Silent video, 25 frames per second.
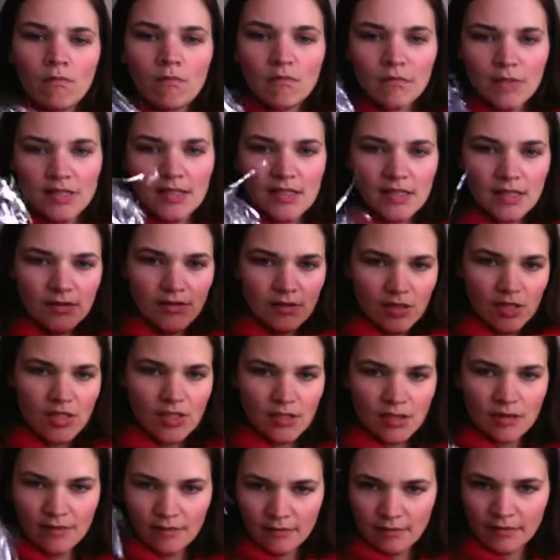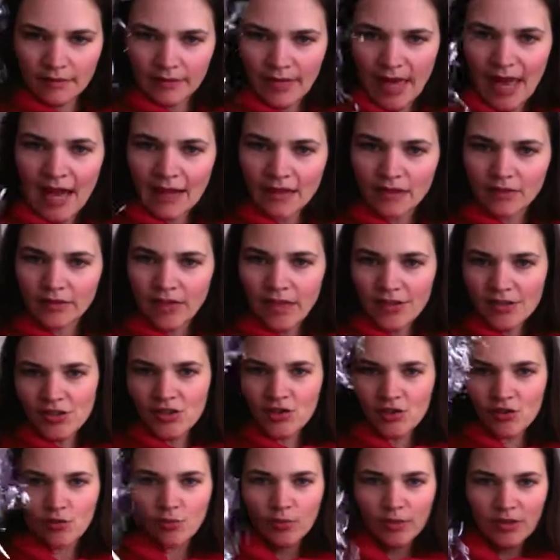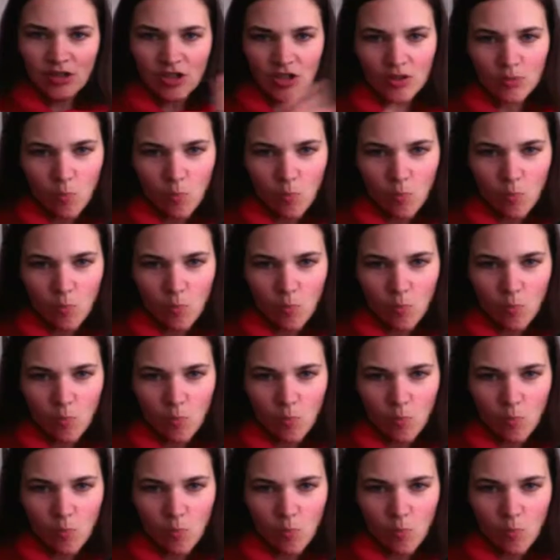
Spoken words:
It's lackluster with just